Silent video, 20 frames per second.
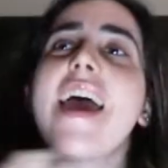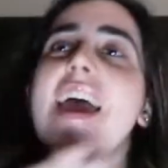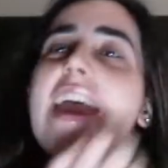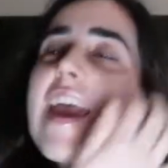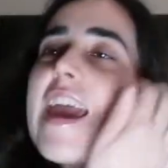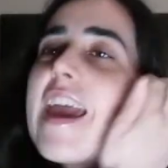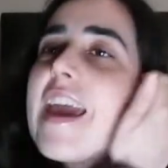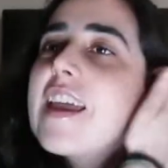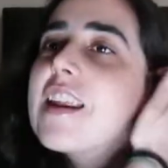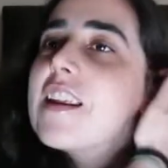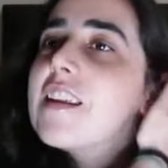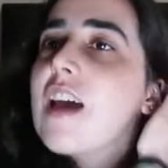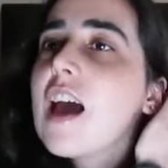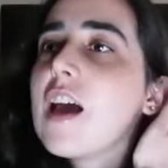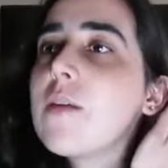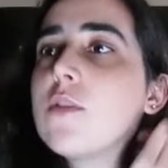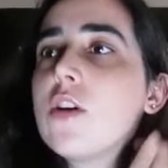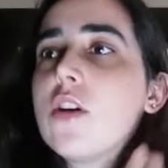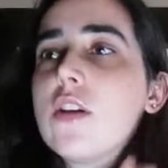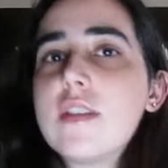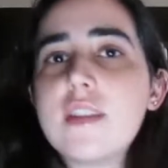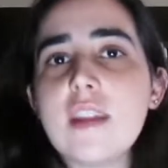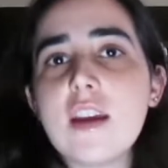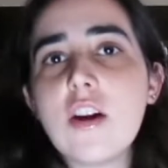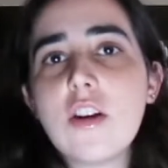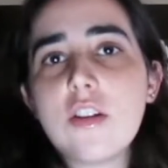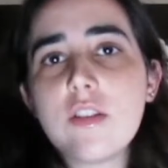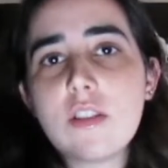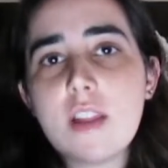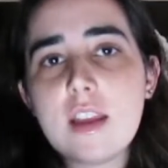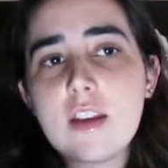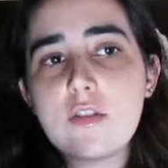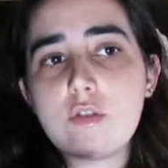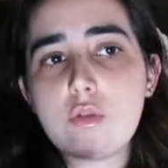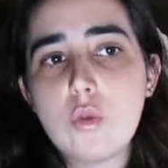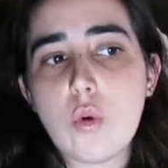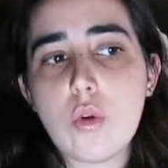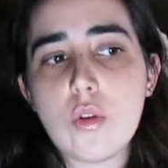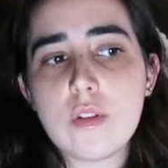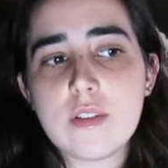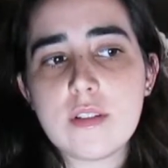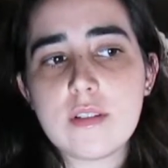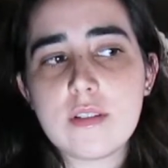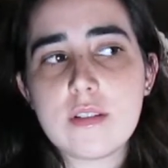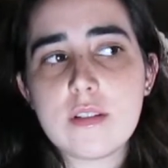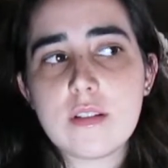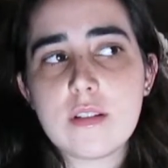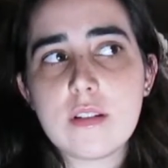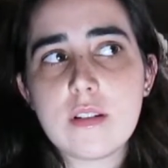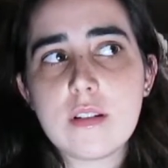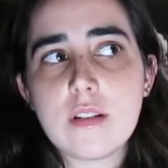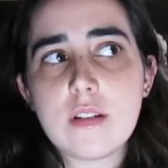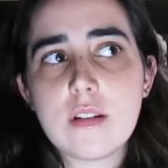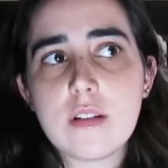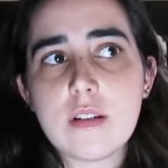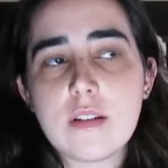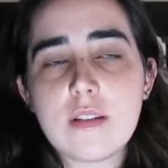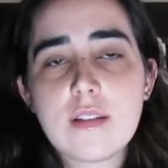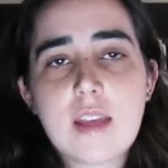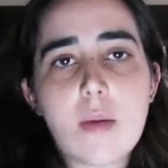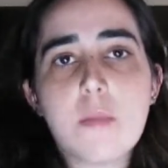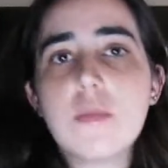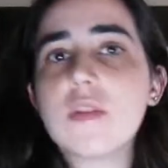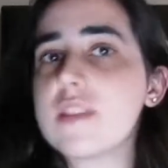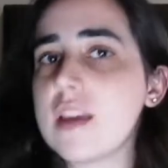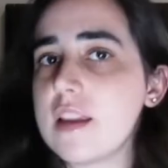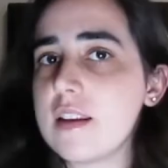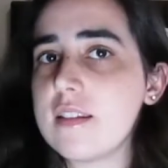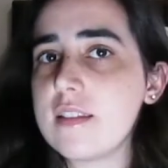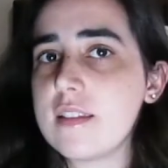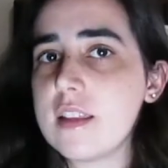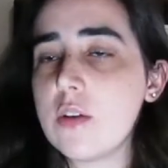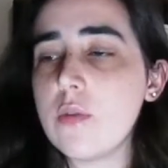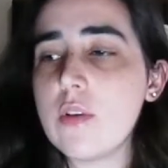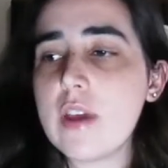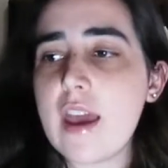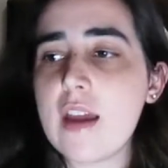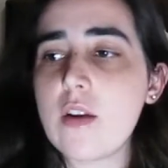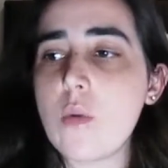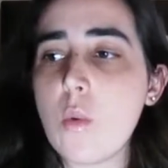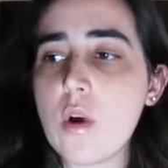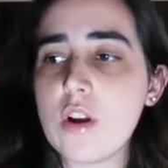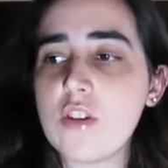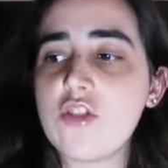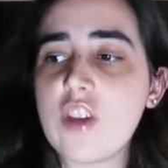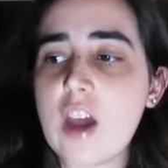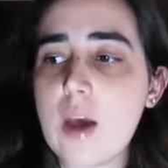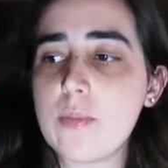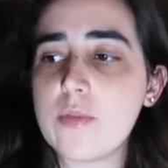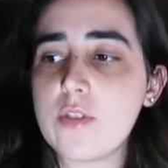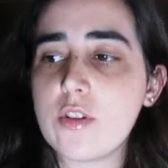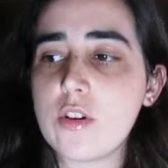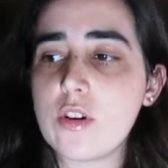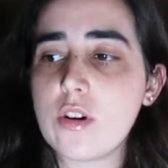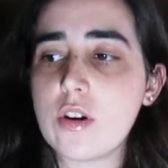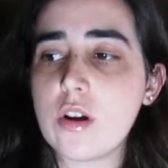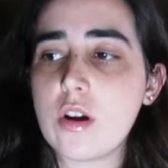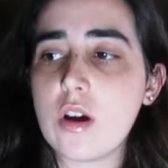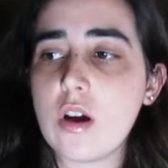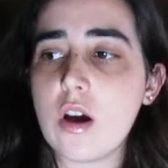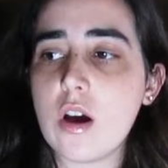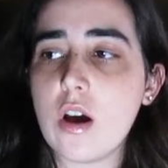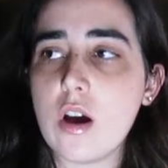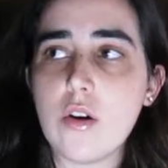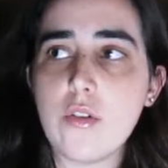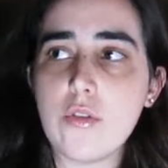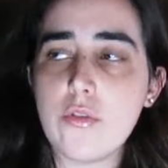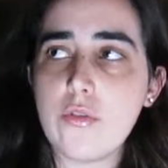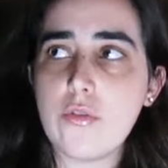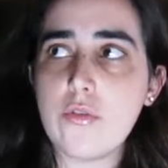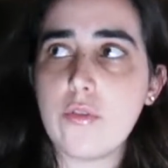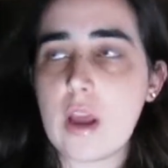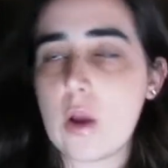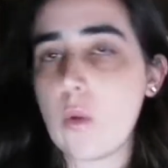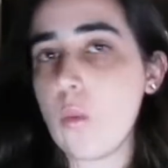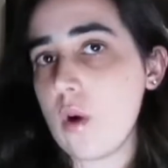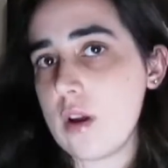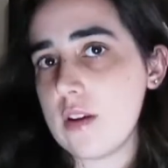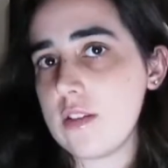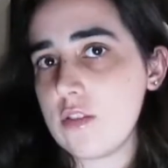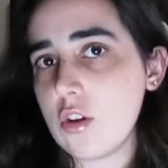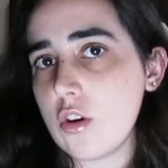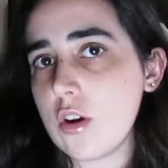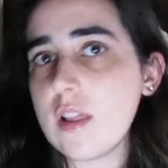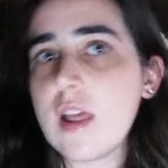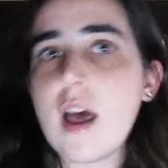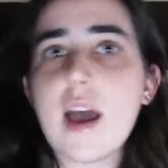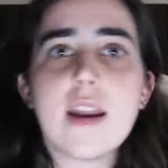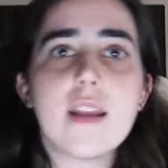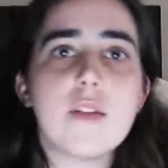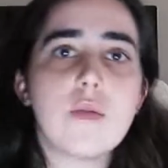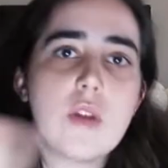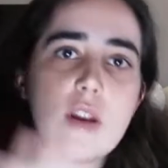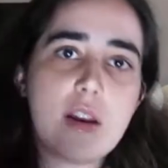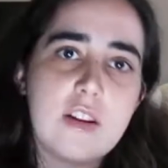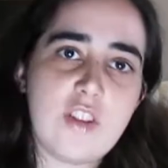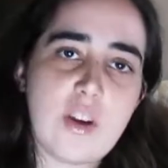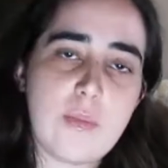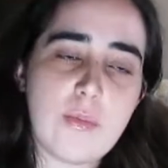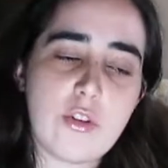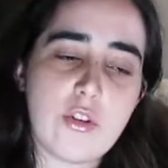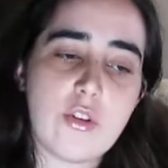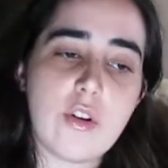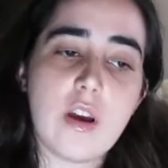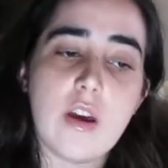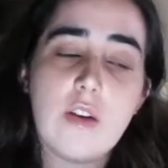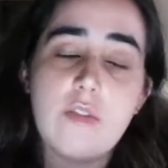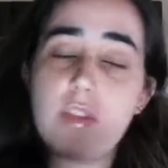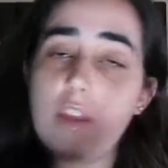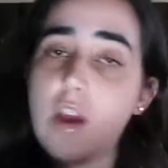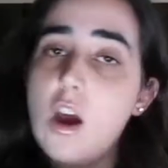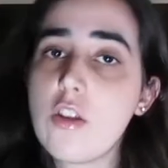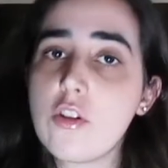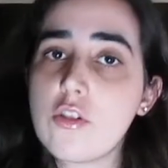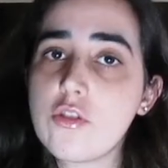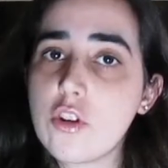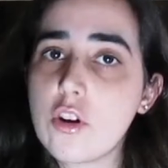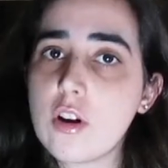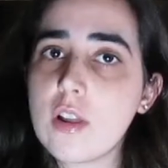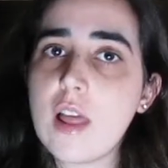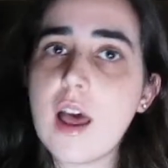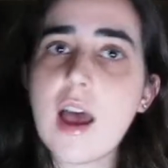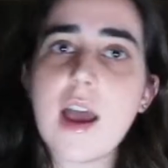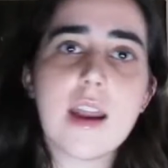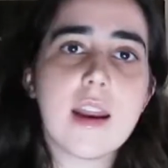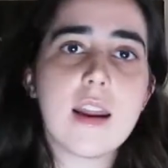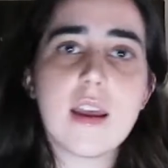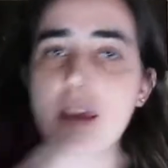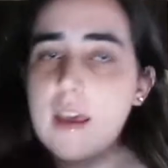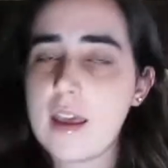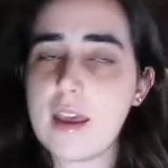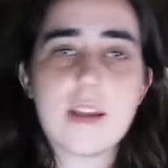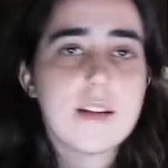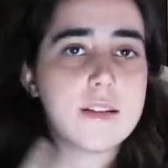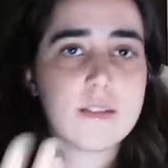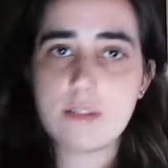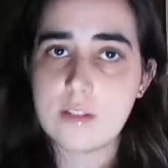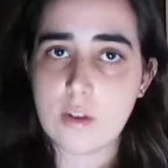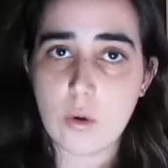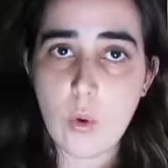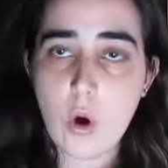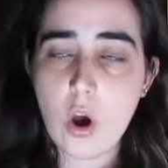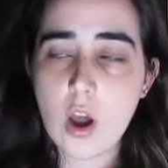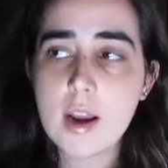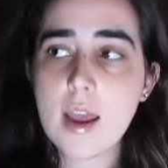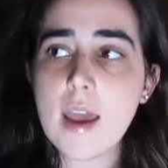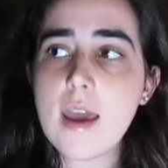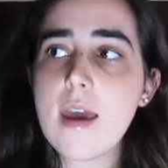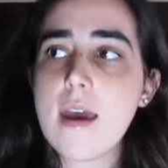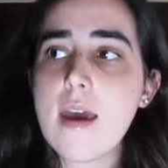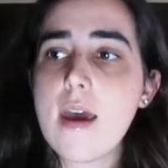And they're told simultaneously. We get one chapter of one storyline and then chapter of the other storyline, and so on.